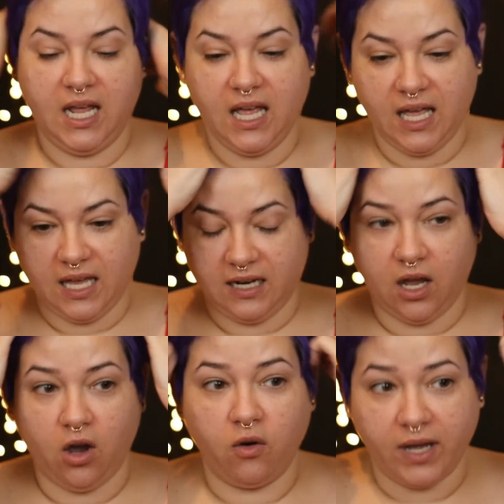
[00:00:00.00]
I
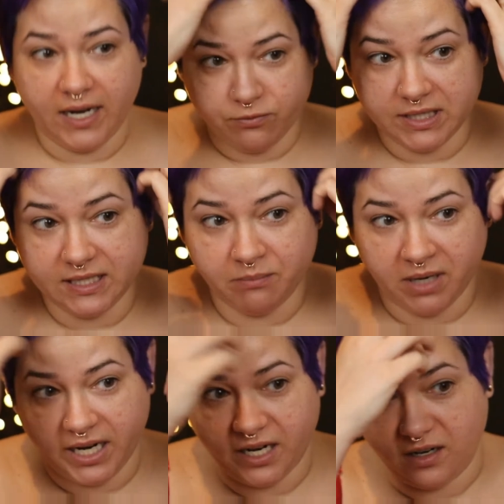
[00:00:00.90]
redid my
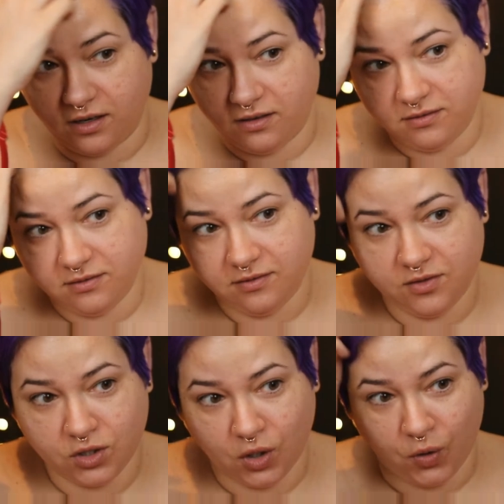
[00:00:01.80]
hair.
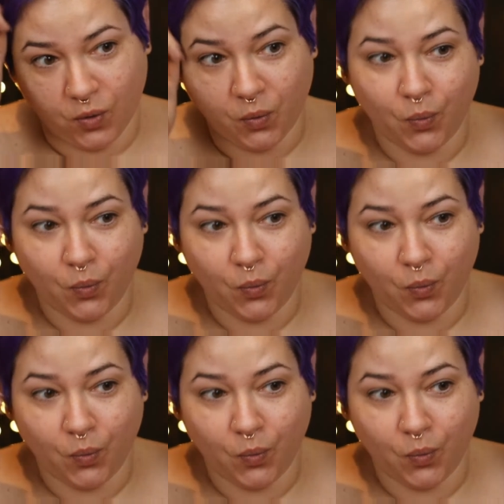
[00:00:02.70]
So,